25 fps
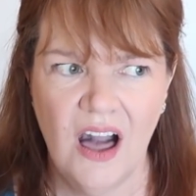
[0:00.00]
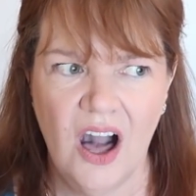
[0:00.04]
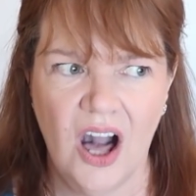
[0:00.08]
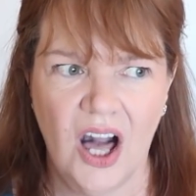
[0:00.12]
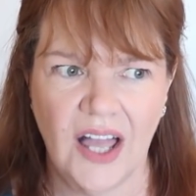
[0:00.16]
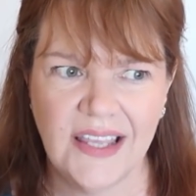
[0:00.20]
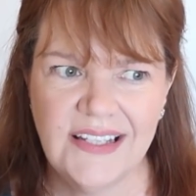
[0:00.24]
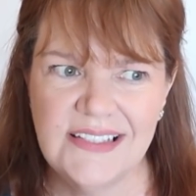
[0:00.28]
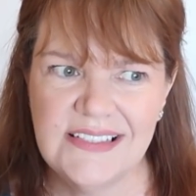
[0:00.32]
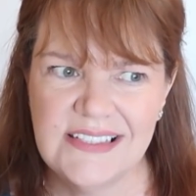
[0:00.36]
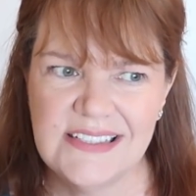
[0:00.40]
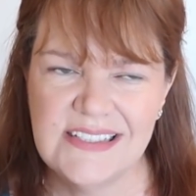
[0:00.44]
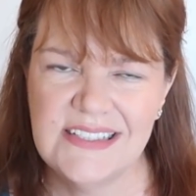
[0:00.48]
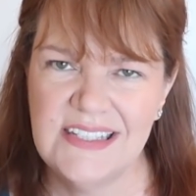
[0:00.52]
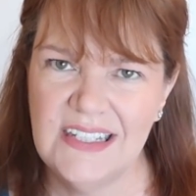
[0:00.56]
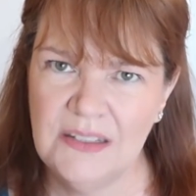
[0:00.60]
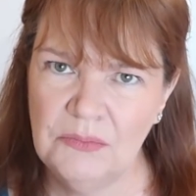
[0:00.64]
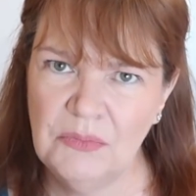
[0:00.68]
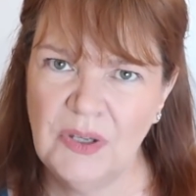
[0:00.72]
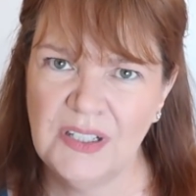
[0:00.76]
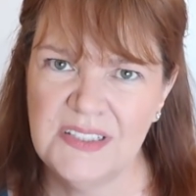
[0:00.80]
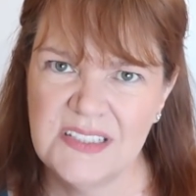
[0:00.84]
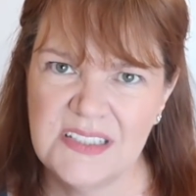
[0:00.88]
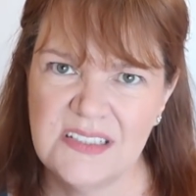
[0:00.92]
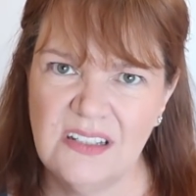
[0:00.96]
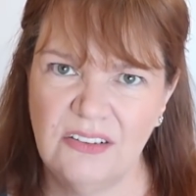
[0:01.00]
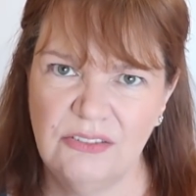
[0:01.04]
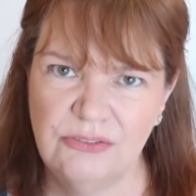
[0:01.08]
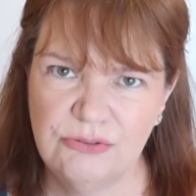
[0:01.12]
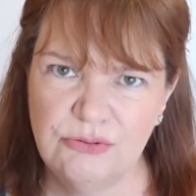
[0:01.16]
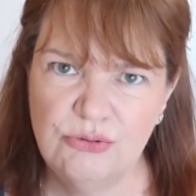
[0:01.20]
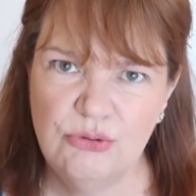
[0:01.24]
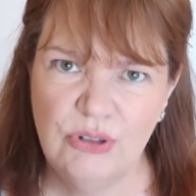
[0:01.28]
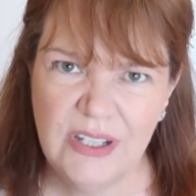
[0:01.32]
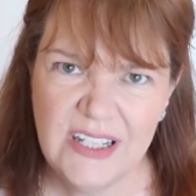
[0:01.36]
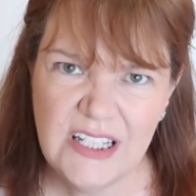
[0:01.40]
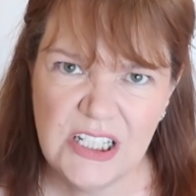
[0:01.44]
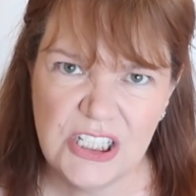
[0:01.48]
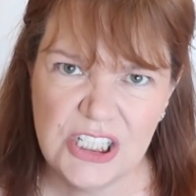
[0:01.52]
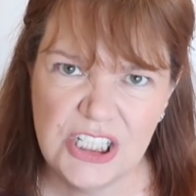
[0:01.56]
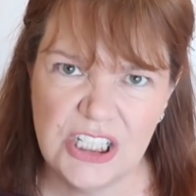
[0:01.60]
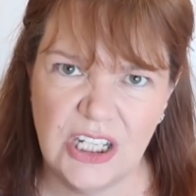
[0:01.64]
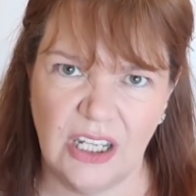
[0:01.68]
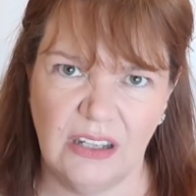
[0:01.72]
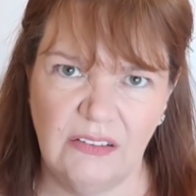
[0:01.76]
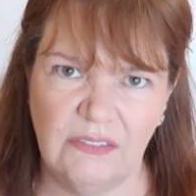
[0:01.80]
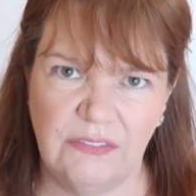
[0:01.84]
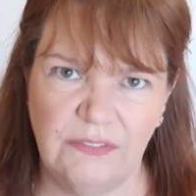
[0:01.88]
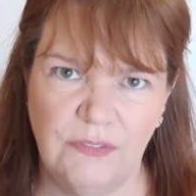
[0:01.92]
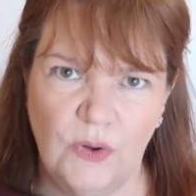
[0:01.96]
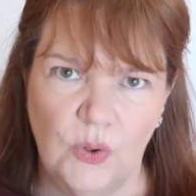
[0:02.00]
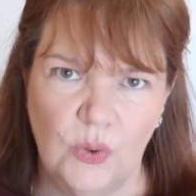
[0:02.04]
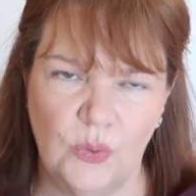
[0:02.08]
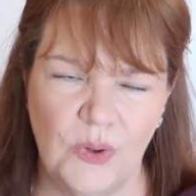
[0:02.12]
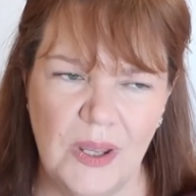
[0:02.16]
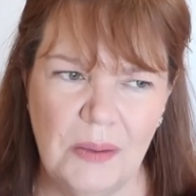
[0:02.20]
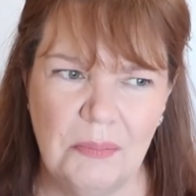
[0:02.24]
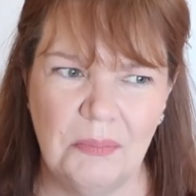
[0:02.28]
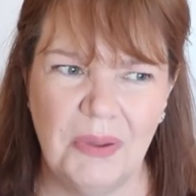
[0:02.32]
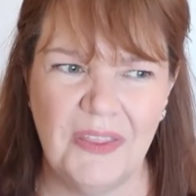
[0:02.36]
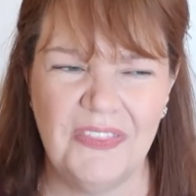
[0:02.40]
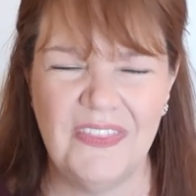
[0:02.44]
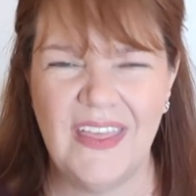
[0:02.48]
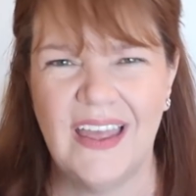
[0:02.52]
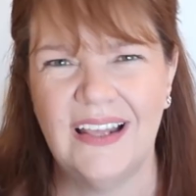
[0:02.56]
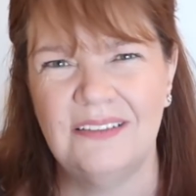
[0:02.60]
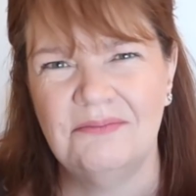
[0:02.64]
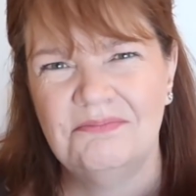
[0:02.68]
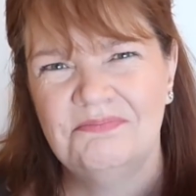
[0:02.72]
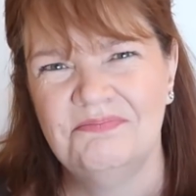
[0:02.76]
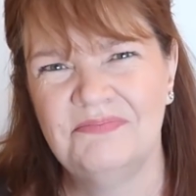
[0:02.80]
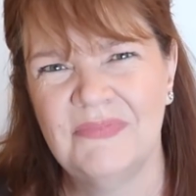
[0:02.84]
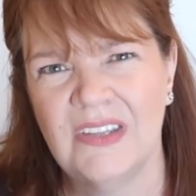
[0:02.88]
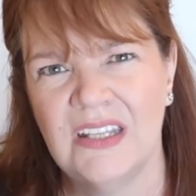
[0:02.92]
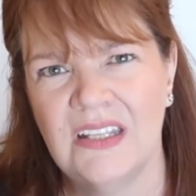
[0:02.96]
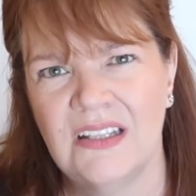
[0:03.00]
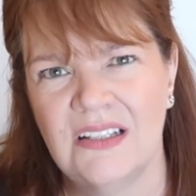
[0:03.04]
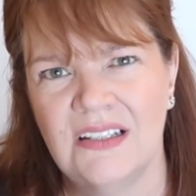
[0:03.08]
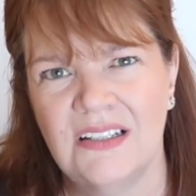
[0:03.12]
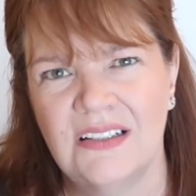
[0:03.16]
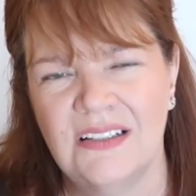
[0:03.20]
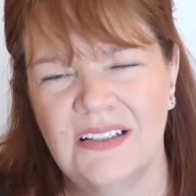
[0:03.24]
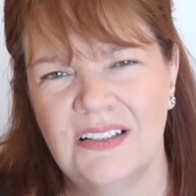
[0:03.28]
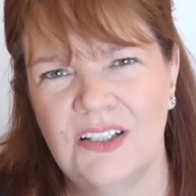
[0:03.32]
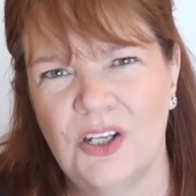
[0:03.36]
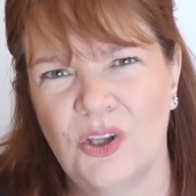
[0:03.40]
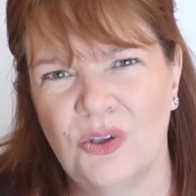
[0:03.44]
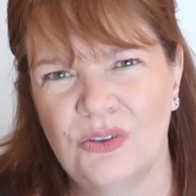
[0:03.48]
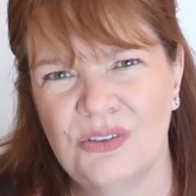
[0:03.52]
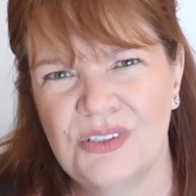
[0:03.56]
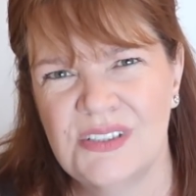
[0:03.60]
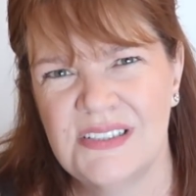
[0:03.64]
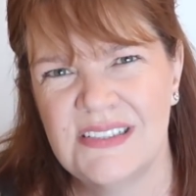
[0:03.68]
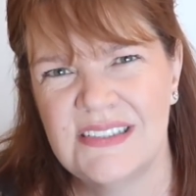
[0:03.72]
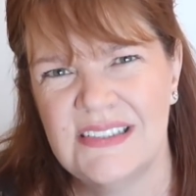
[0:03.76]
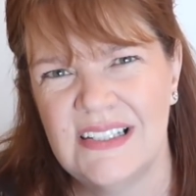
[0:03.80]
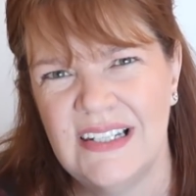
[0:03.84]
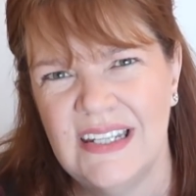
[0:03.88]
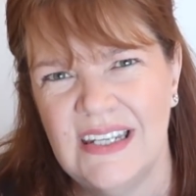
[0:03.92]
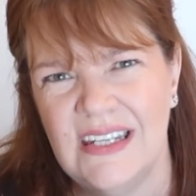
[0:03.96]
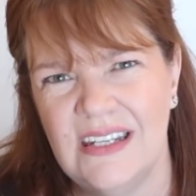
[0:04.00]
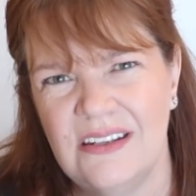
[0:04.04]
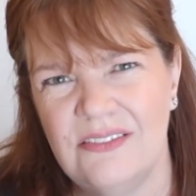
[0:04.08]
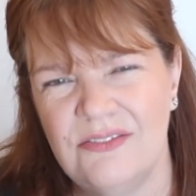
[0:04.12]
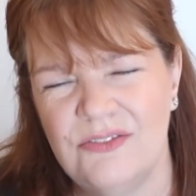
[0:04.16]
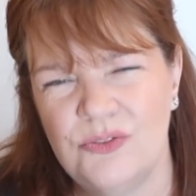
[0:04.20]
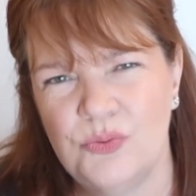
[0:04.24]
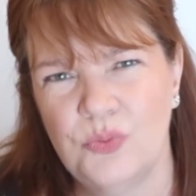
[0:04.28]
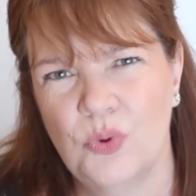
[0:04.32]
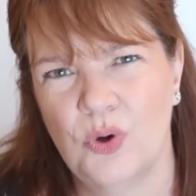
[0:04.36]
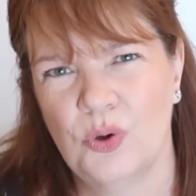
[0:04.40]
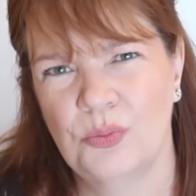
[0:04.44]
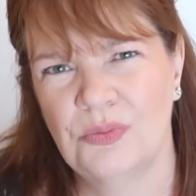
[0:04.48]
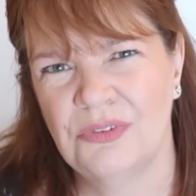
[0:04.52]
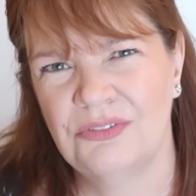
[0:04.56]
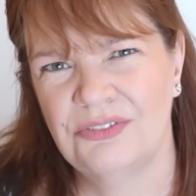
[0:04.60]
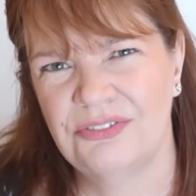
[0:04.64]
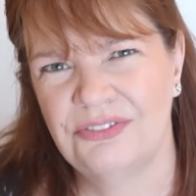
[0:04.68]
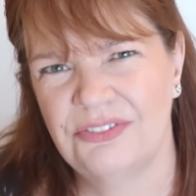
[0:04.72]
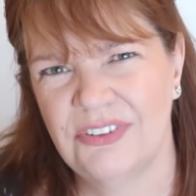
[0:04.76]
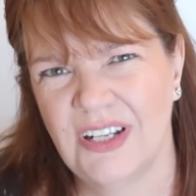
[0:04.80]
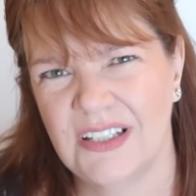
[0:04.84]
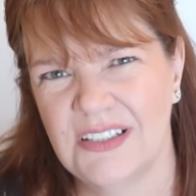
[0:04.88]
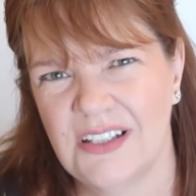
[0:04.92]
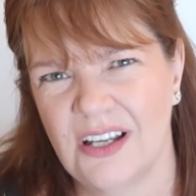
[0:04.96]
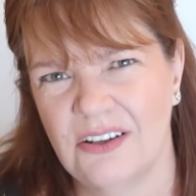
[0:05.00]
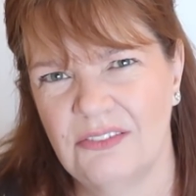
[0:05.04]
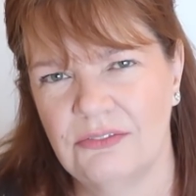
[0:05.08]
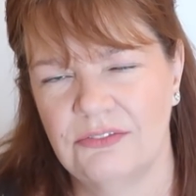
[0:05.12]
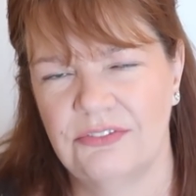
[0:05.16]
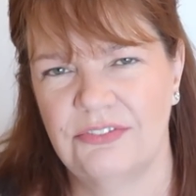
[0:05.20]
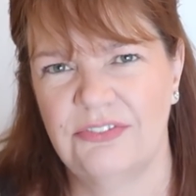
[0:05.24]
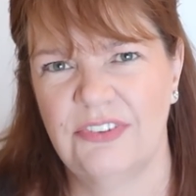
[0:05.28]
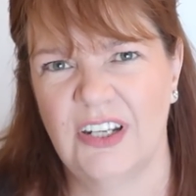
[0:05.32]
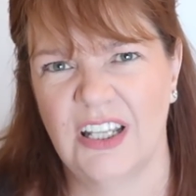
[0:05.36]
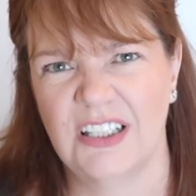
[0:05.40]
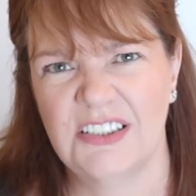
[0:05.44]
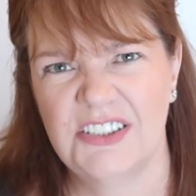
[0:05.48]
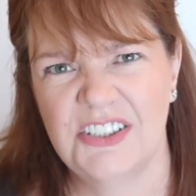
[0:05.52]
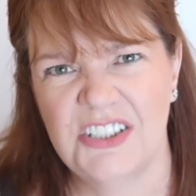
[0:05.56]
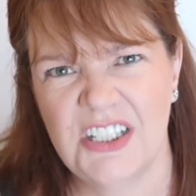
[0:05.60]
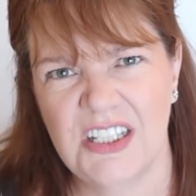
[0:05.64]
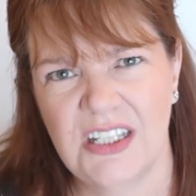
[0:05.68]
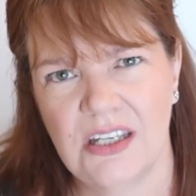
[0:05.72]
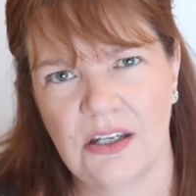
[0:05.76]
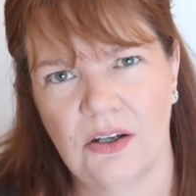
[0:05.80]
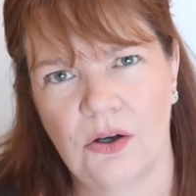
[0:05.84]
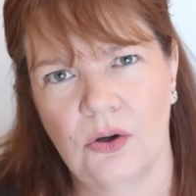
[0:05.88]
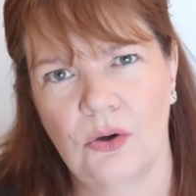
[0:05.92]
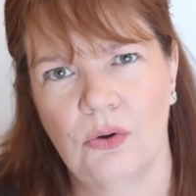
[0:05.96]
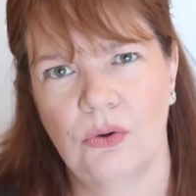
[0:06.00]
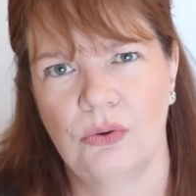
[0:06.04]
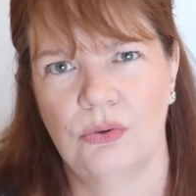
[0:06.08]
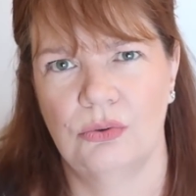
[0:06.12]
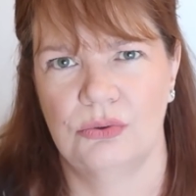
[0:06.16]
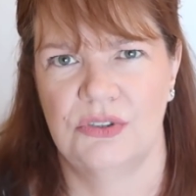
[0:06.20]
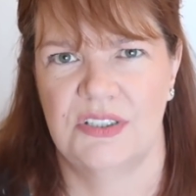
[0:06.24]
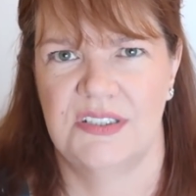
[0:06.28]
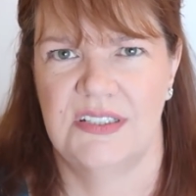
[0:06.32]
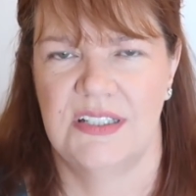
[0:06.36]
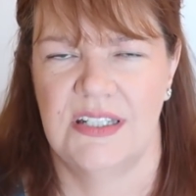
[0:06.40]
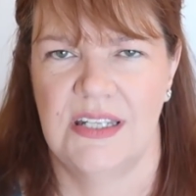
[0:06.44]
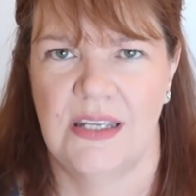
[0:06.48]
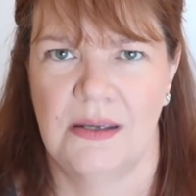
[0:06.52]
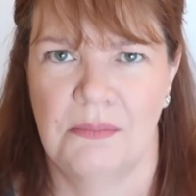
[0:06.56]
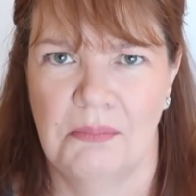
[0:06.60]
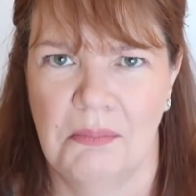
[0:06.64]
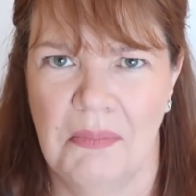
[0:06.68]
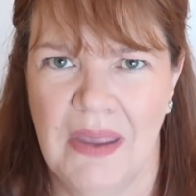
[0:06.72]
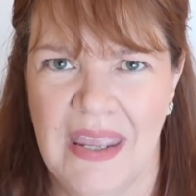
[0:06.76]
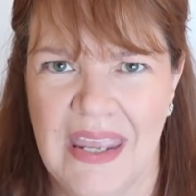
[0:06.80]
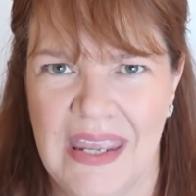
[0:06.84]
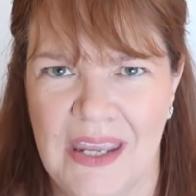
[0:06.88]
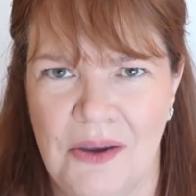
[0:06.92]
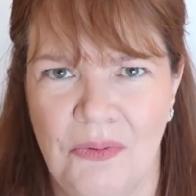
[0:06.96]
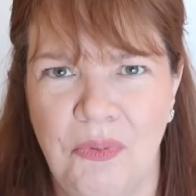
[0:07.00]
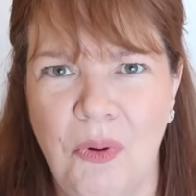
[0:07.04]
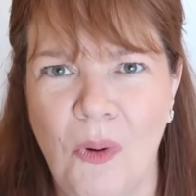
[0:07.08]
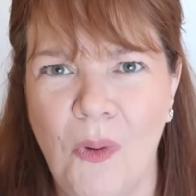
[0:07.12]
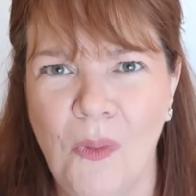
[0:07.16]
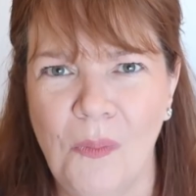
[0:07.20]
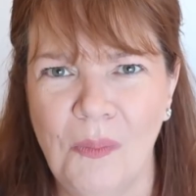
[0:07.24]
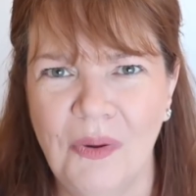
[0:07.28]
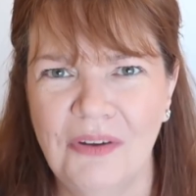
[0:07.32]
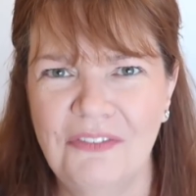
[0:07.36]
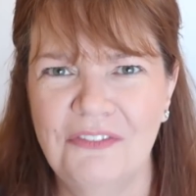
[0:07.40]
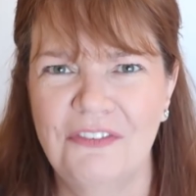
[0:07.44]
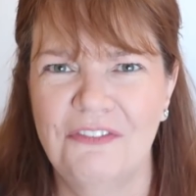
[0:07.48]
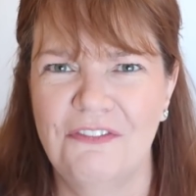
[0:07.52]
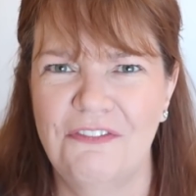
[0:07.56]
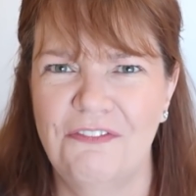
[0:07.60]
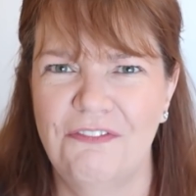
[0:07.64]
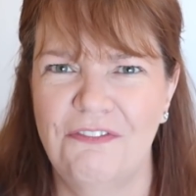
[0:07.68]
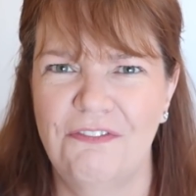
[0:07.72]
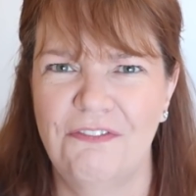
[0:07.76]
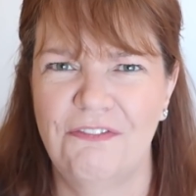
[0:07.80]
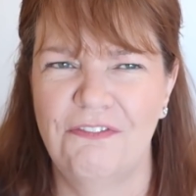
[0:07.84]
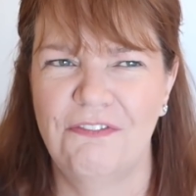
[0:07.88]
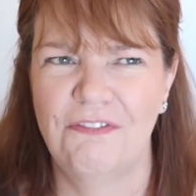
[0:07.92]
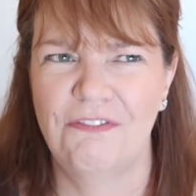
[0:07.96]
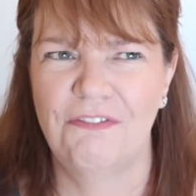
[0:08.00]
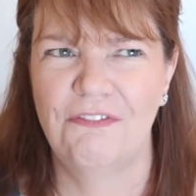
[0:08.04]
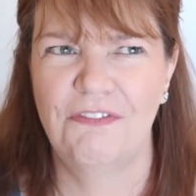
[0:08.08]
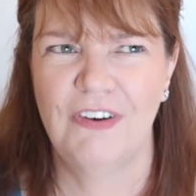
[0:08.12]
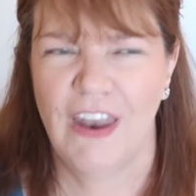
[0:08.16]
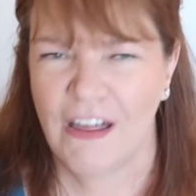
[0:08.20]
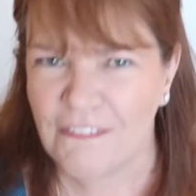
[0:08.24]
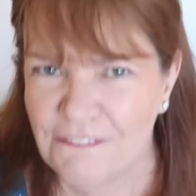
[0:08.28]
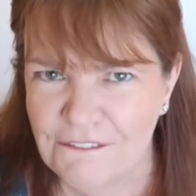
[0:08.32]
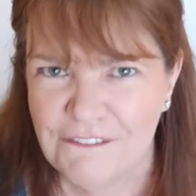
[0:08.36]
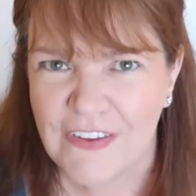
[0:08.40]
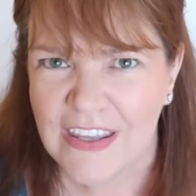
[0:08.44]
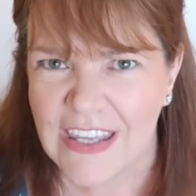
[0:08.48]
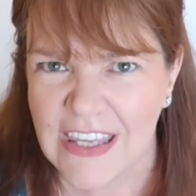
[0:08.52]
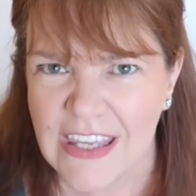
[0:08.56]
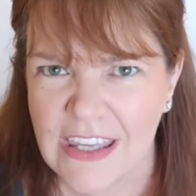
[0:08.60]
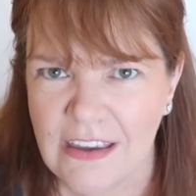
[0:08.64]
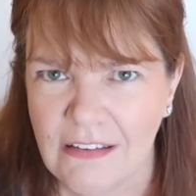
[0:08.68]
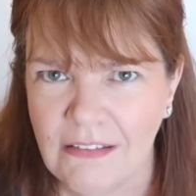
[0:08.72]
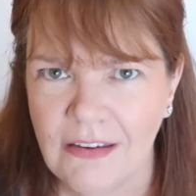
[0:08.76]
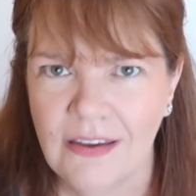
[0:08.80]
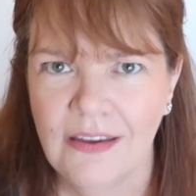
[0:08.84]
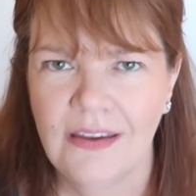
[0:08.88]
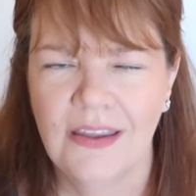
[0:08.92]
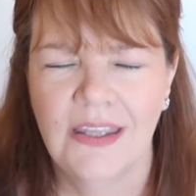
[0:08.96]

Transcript: I could see myself reaching for it, but then long-sleeved, warm and fluffy. Oh dear me, warm and fluffy.